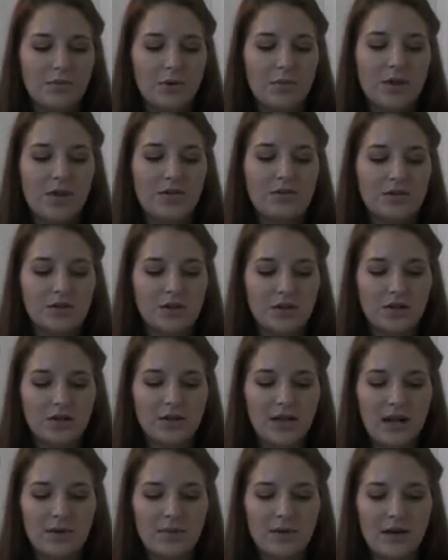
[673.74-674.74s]
But we haven't
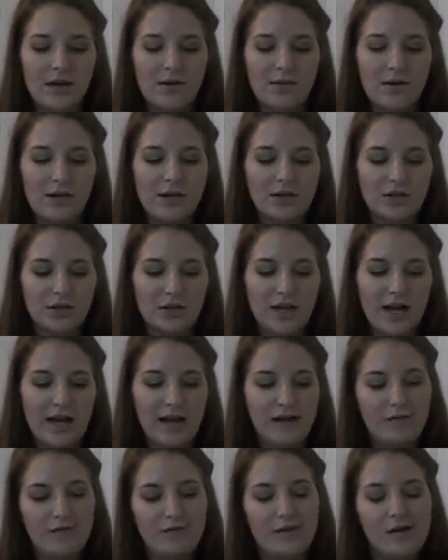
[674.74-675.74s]
started lab yet. We actually
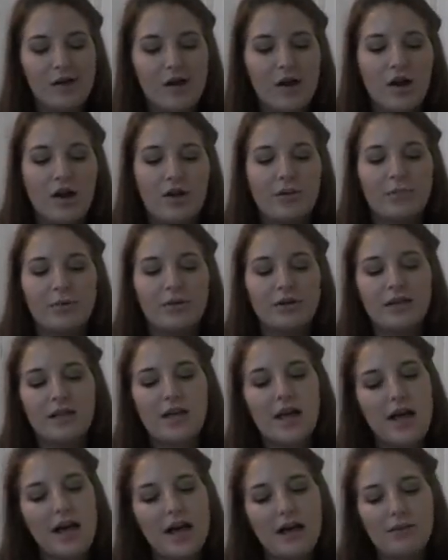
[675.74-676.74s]
have a
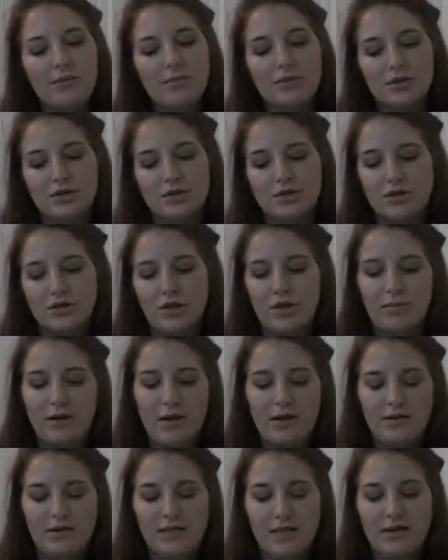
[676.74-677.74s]
pre-lab, which is all
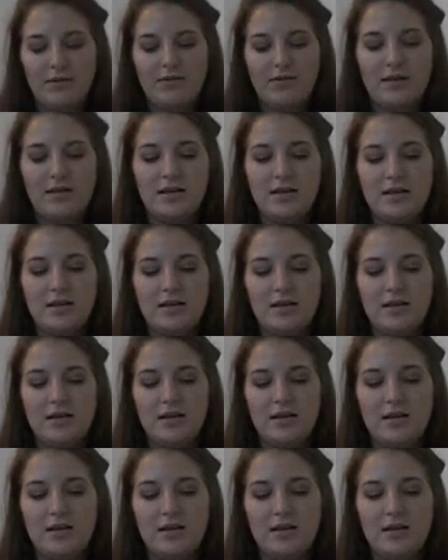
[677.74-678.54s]
about safety.